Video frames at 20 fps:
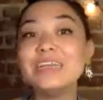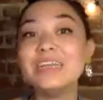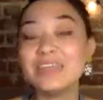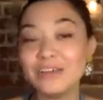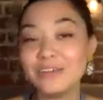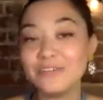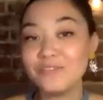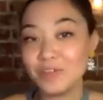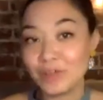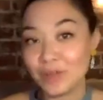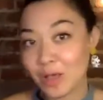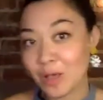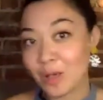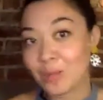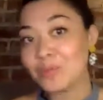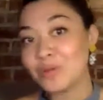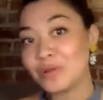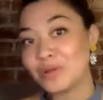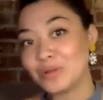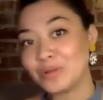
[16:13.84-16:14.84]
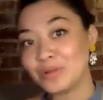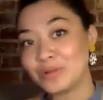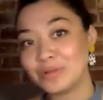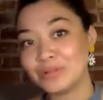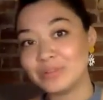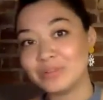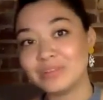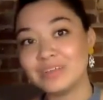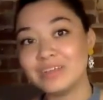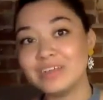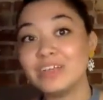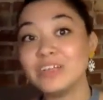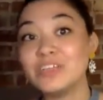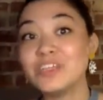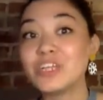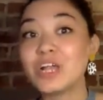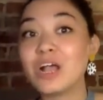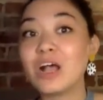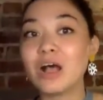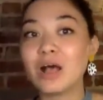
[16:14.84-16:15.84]
a phenomenal
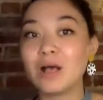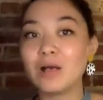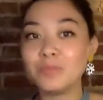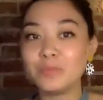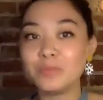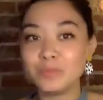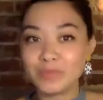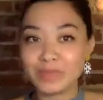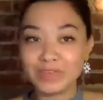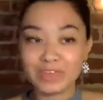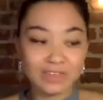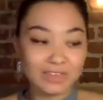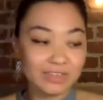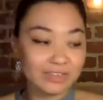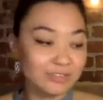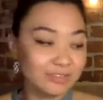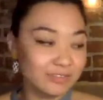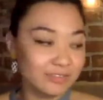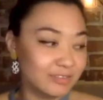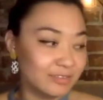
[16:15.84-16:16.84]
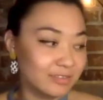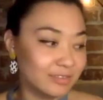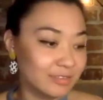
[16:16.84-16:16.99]
job because